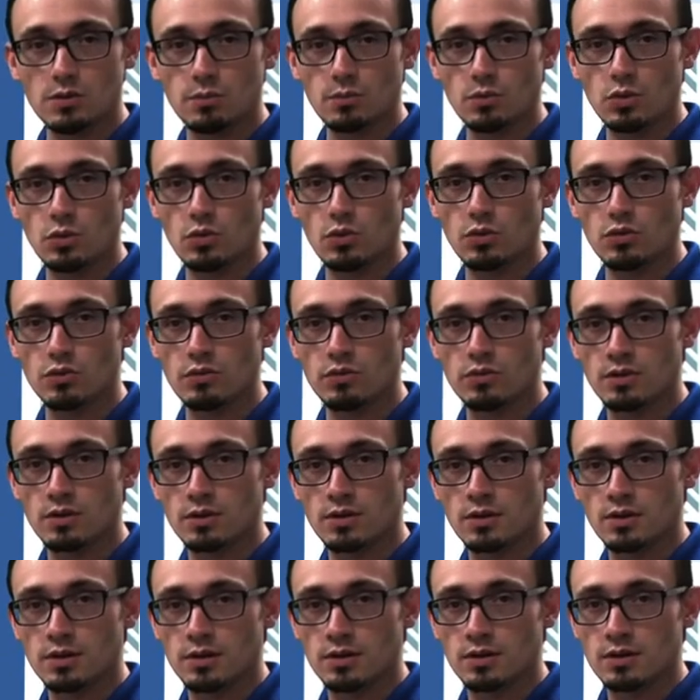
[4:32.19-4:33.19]
move?
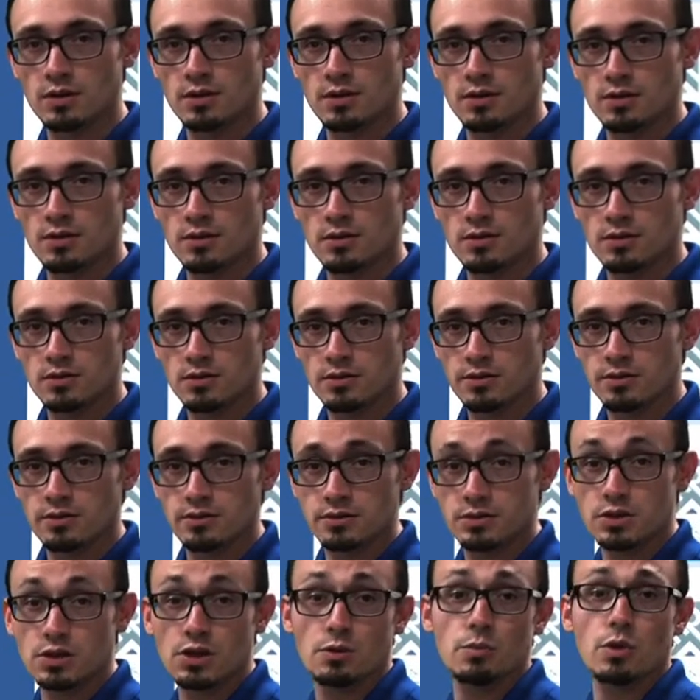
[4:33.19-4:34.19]
It's
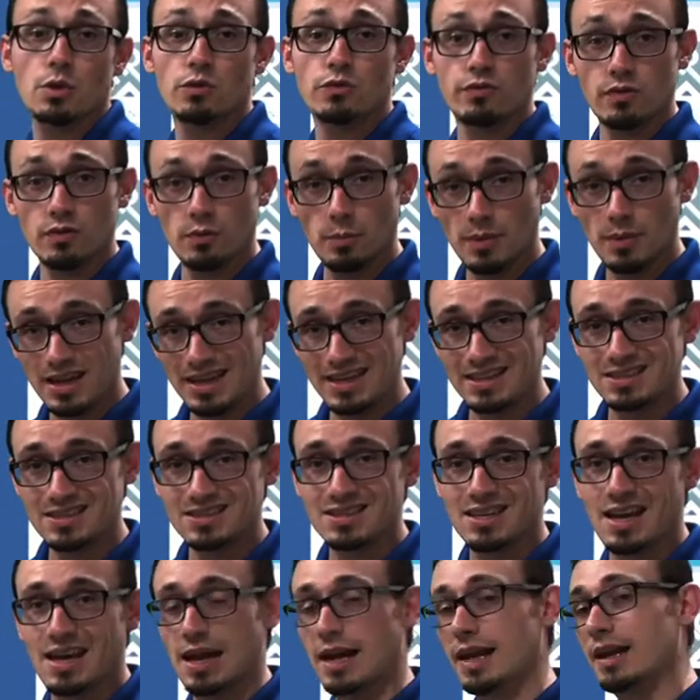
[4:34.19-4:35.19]
going to move from
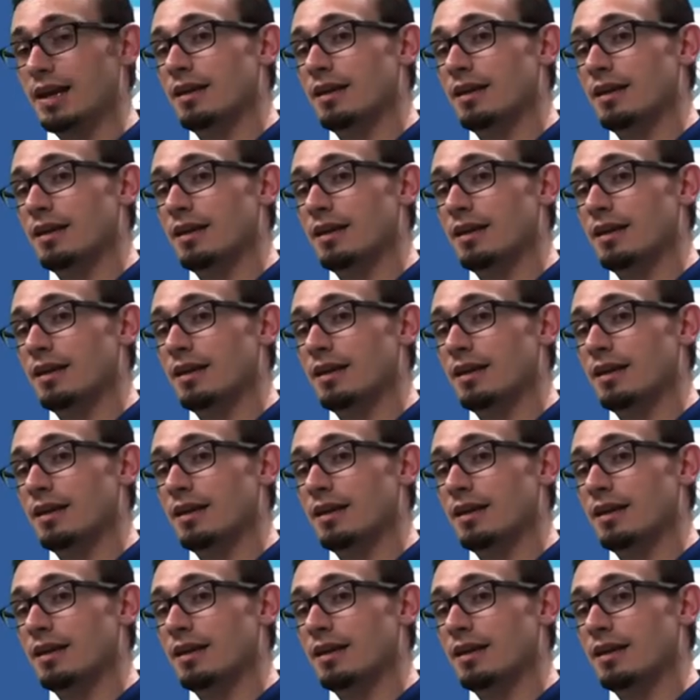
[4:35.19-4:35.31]
inside